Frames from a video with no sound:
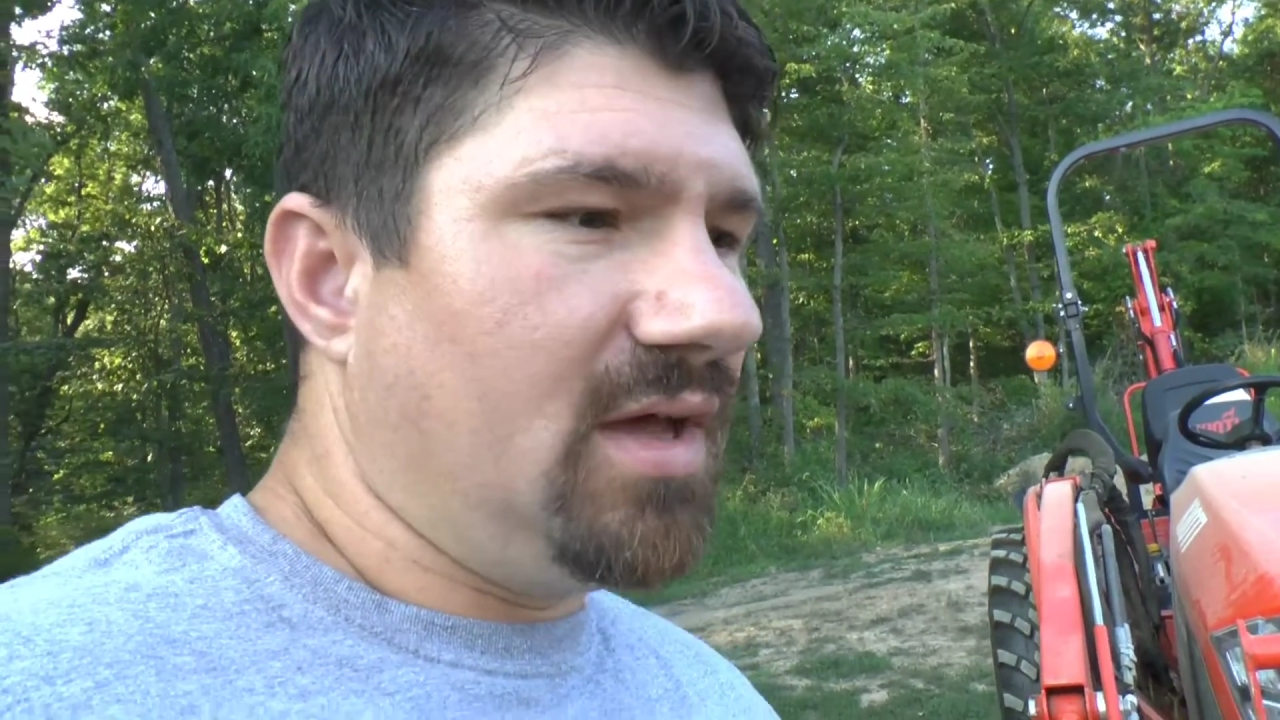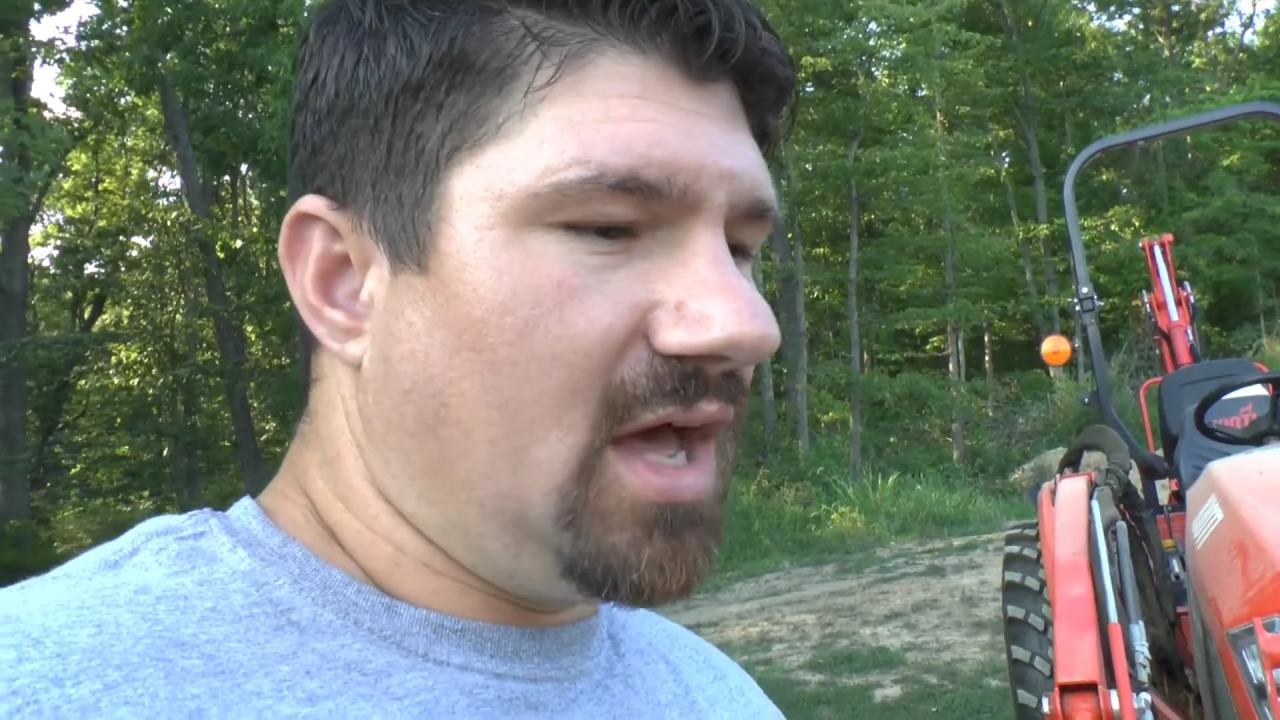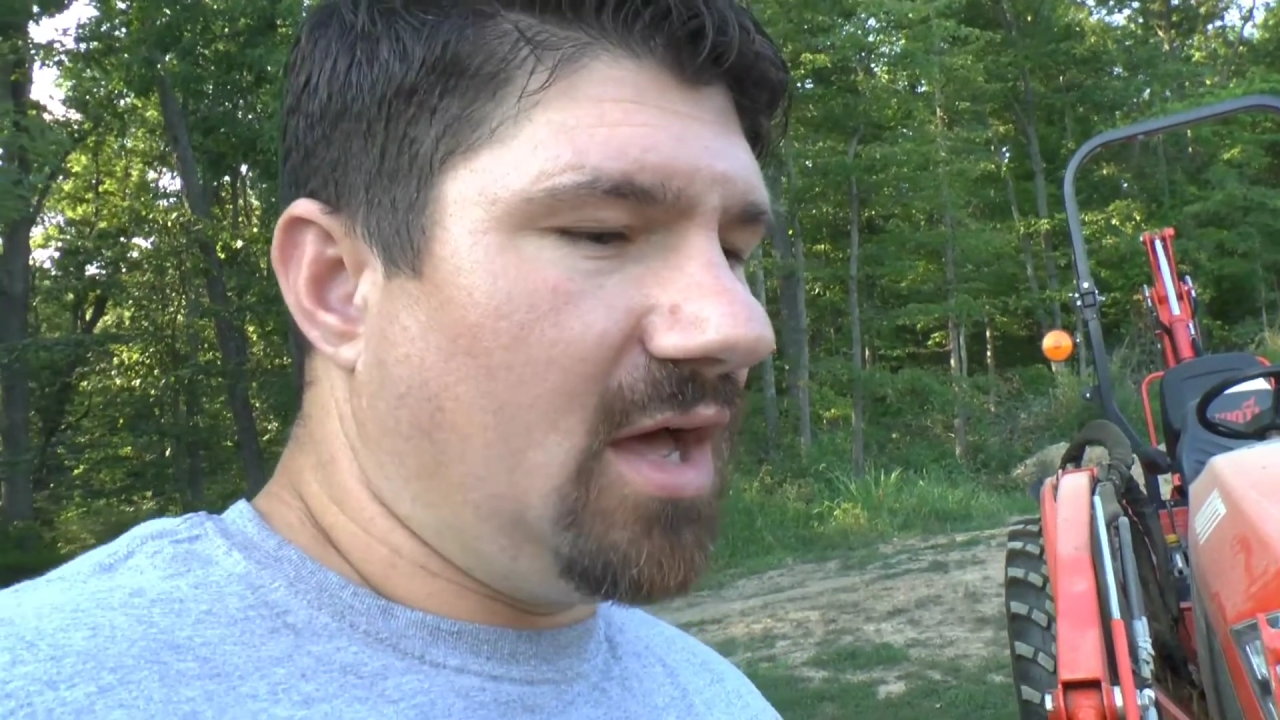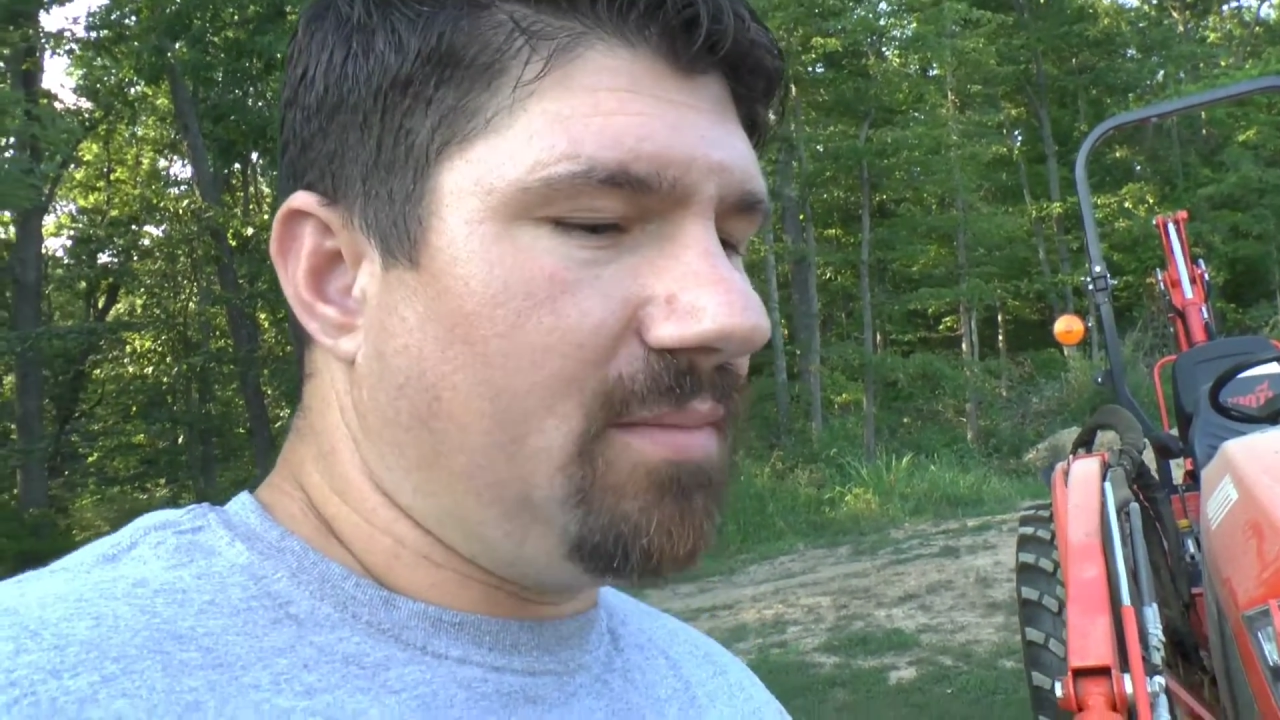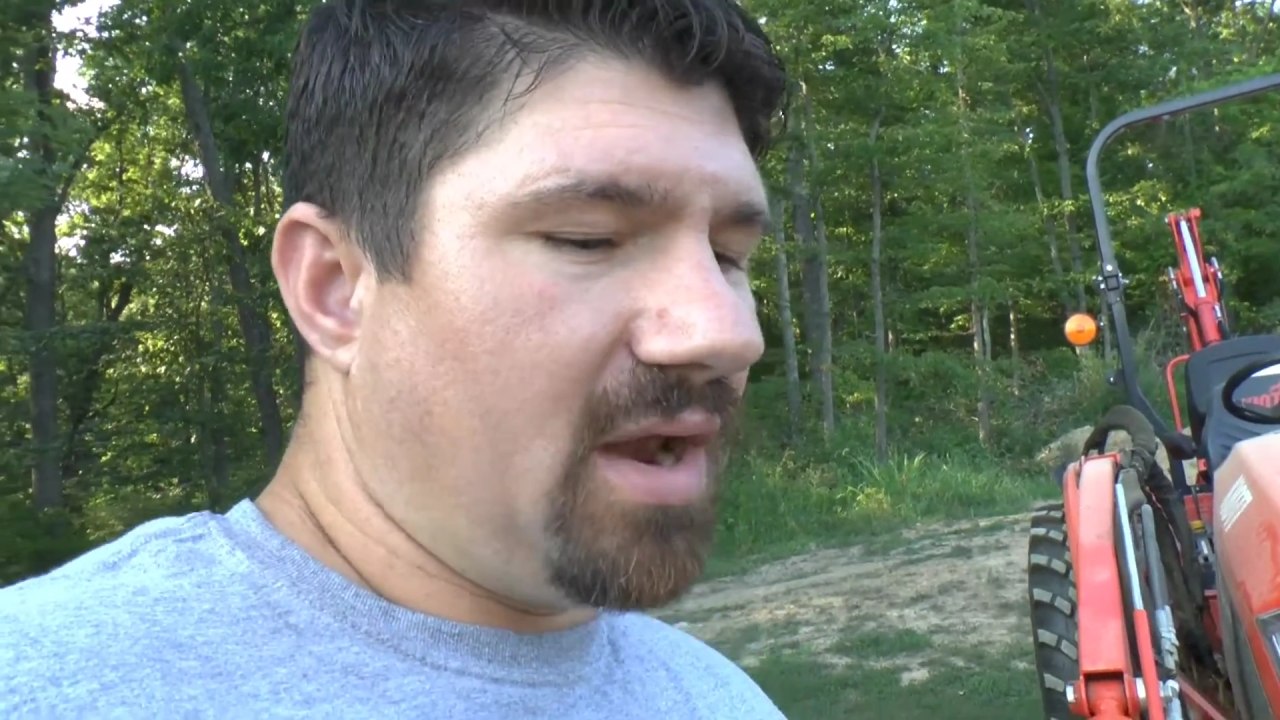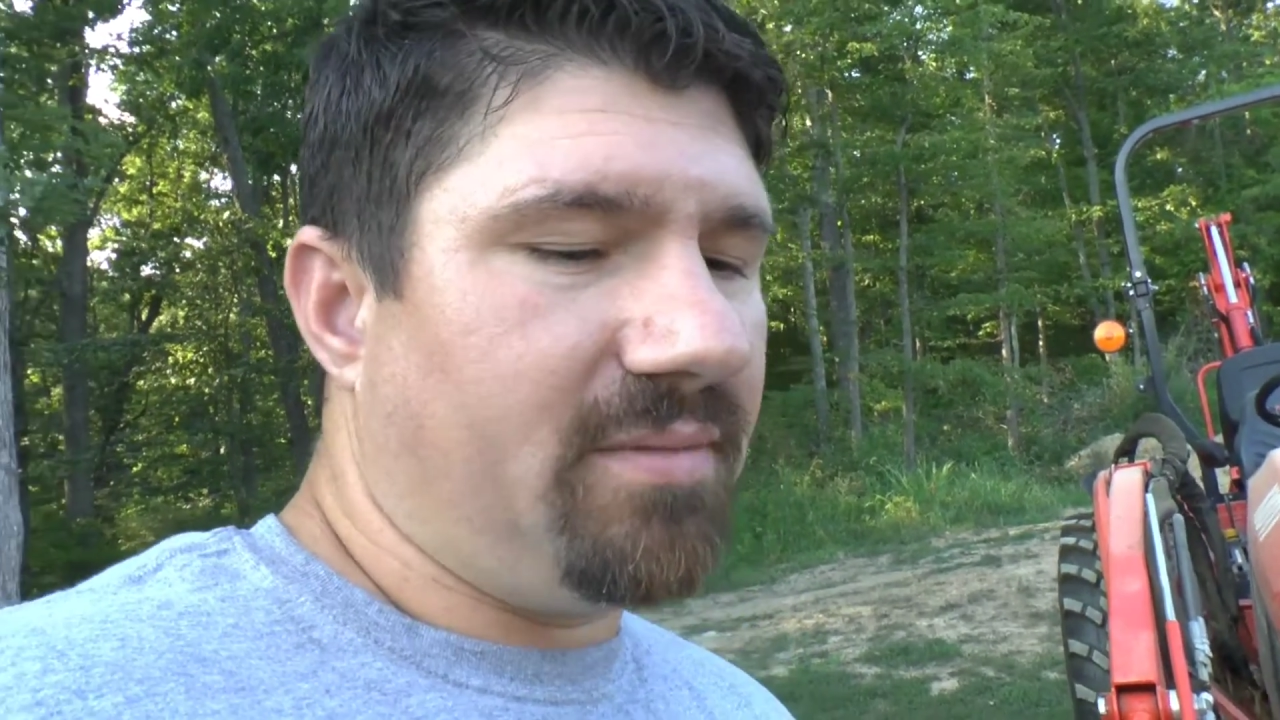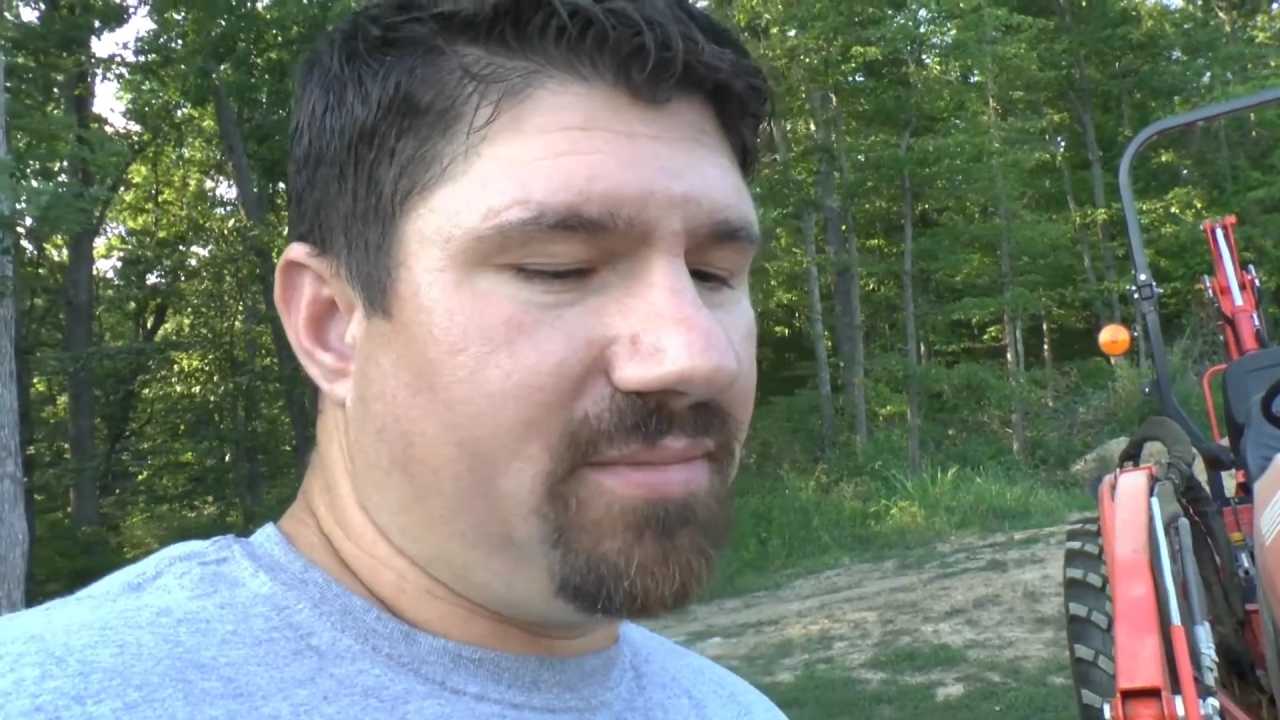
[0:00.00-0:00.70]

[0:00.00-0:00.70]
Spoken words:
and